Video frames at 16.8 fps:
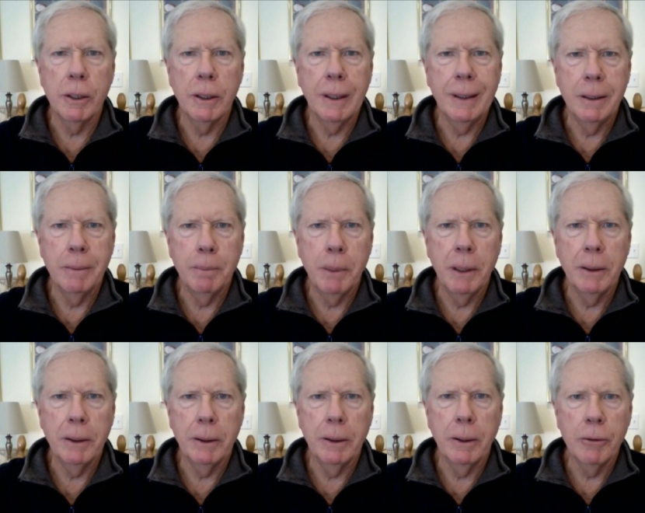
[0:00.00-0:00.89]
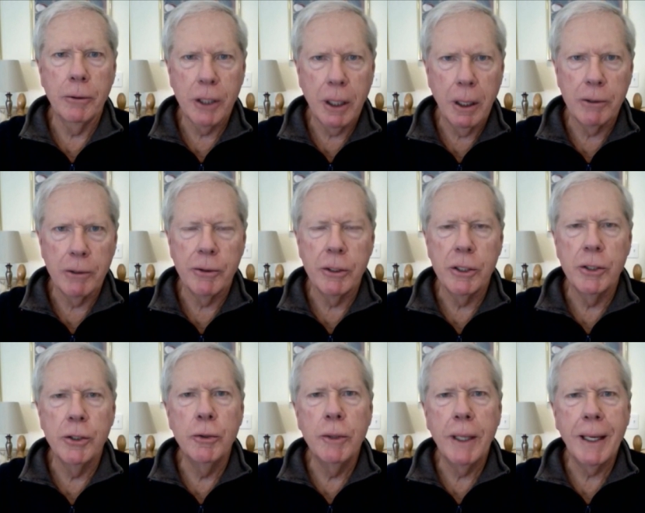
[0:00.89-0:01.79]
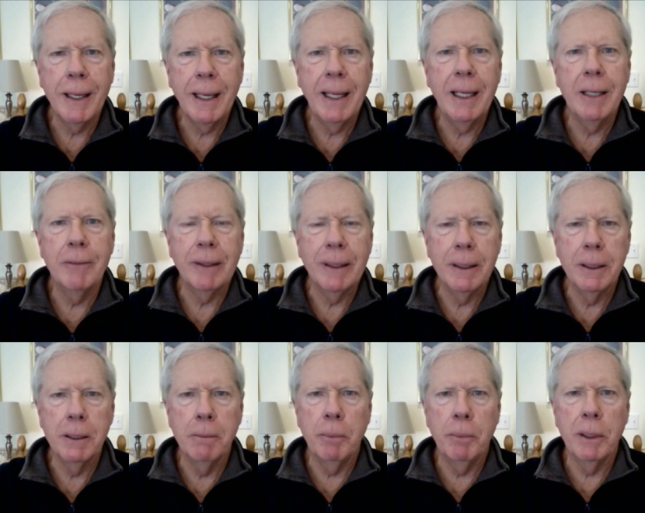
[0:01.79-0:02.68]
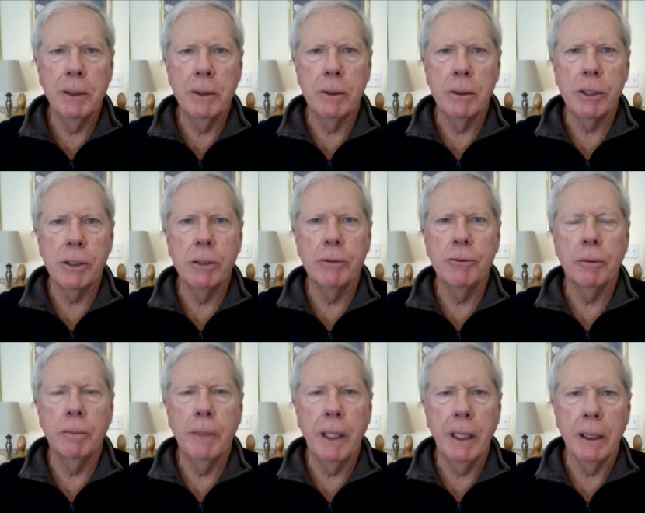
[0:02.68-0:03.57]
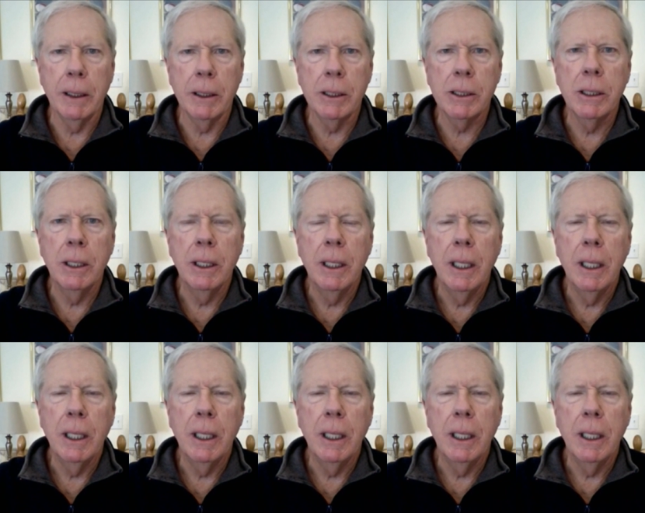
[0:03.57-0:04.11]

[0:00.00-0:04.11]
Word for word: independent those countries do not have independent central banks